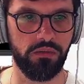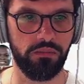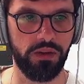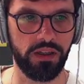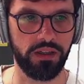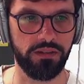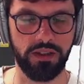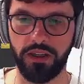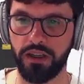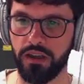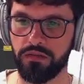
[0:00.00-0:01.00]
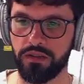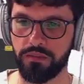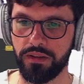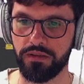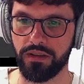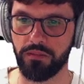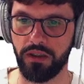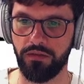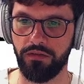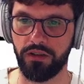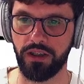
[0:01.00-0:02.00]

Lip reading: plugins, and I have something similar for